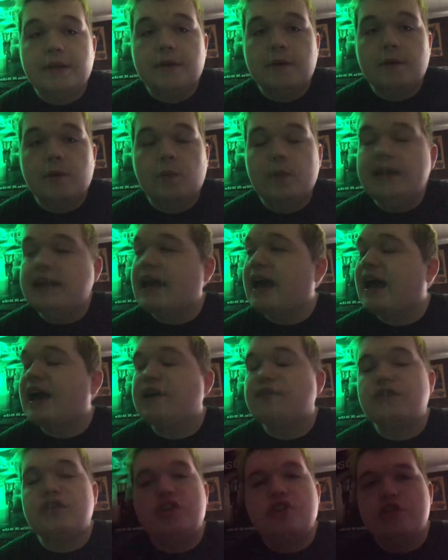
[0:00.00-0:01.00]
We have
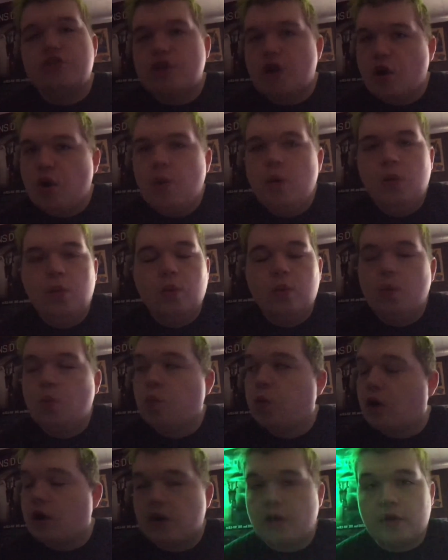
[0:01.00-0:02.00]
no
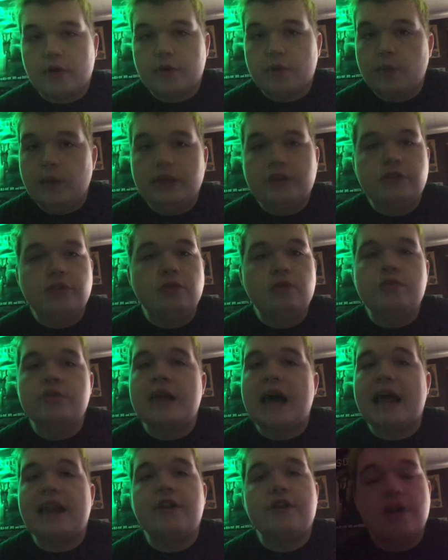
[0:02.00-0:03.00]
word. We do
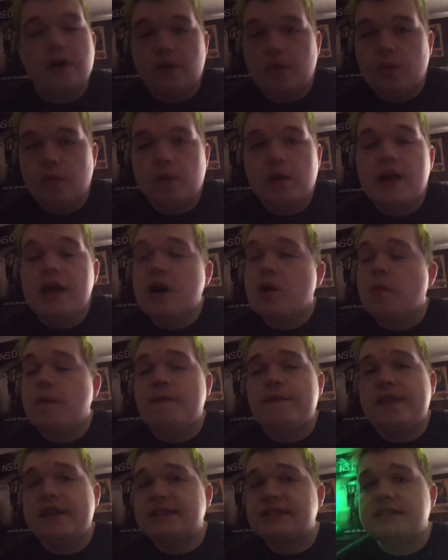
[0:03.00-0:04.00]
not know when
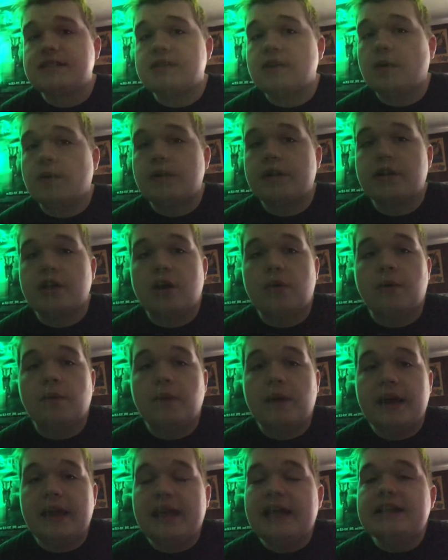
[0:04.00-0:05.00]
this is going to go
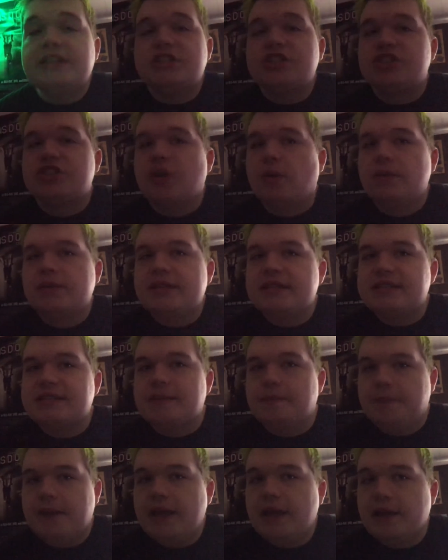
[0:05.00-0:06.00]
away. It just don't
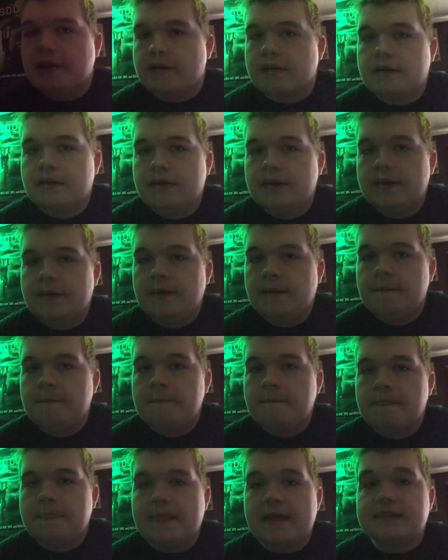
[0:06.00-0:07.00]
disappear,
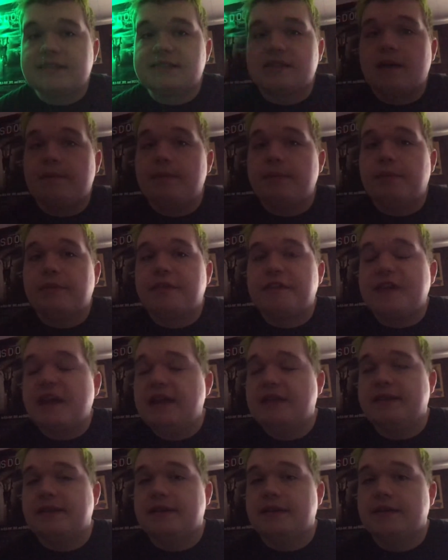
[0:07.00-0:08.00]
as some people think
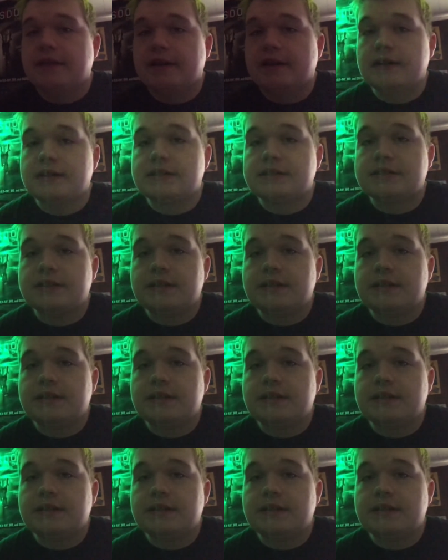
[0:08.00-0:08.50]
that it does.